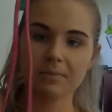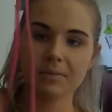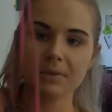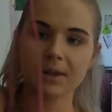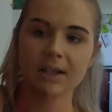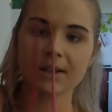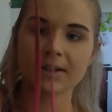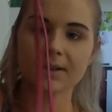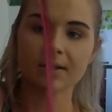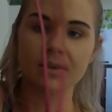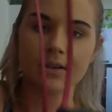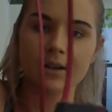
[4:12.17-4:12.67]

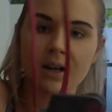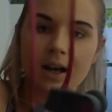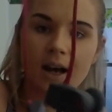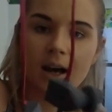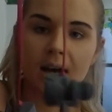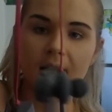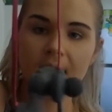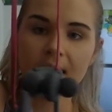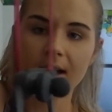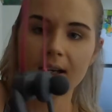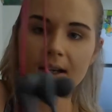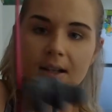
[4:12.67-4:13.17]
These are
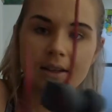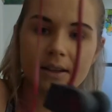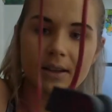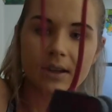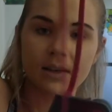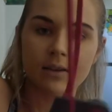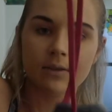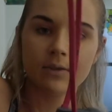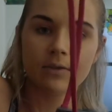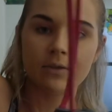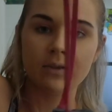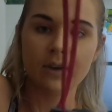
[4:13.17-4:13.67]
not
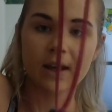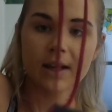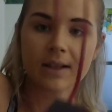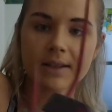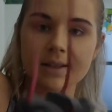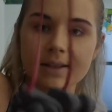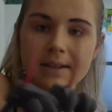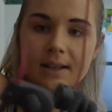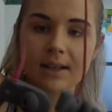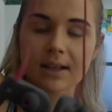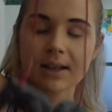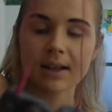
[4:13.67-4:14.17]
anything
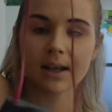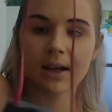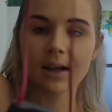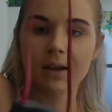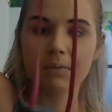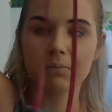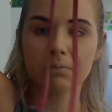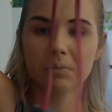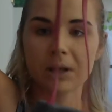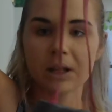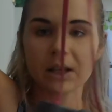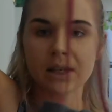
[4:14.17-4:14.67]
fancy
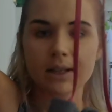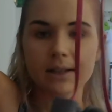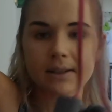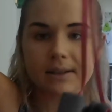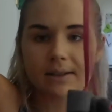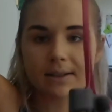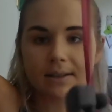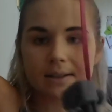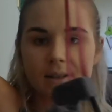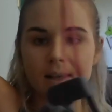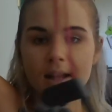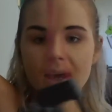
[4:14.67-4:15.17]
like
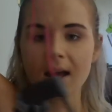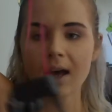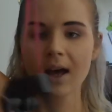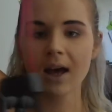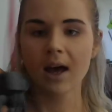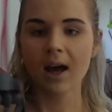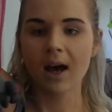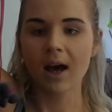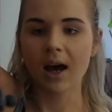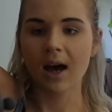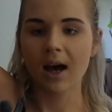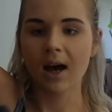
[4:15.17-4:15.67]
Beats.
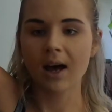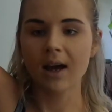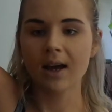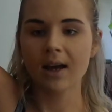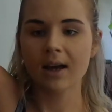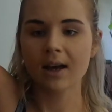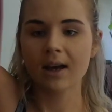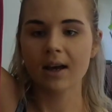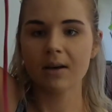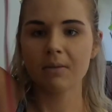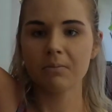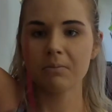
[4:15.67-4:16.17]
I
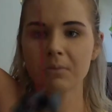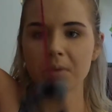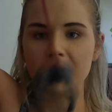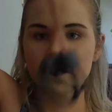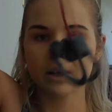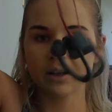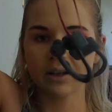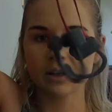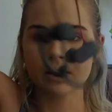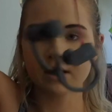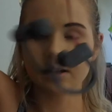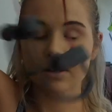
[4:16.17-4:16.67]
am
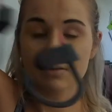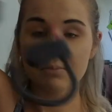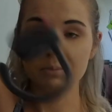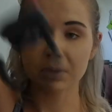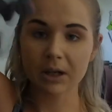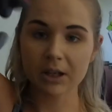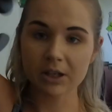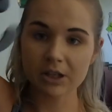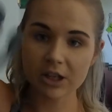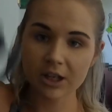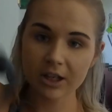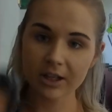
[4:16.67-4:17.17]
balling on a
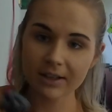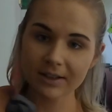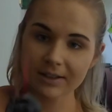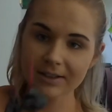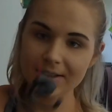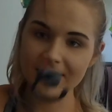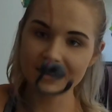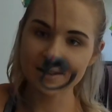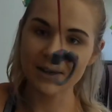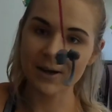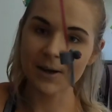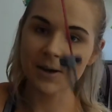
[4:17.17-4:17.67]
budget,
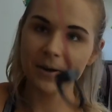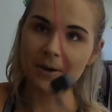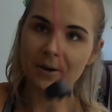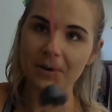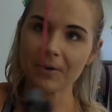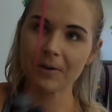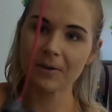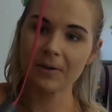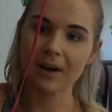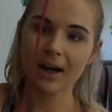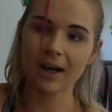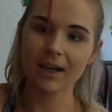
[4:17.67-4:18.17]

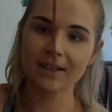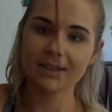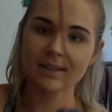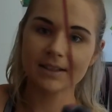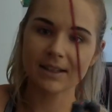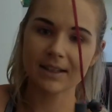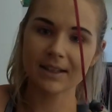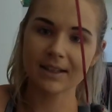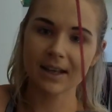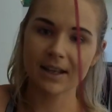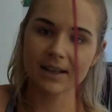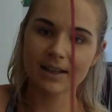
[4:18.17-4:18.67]
so I
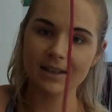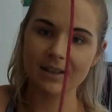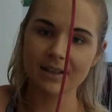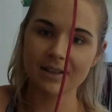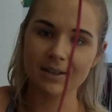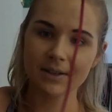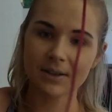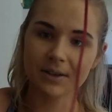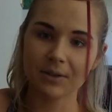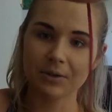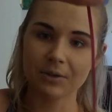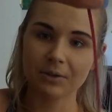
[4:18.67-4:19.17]
did get
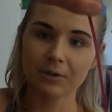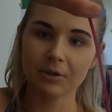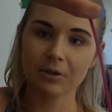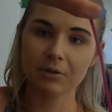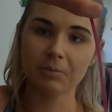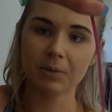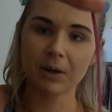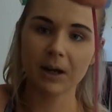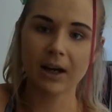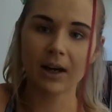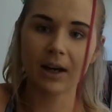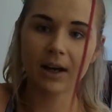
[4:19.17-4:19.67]
these on
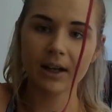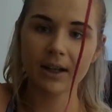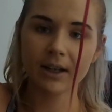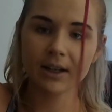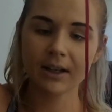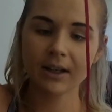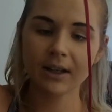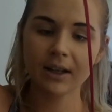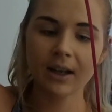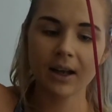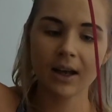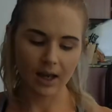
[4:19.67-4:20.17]
Groupon.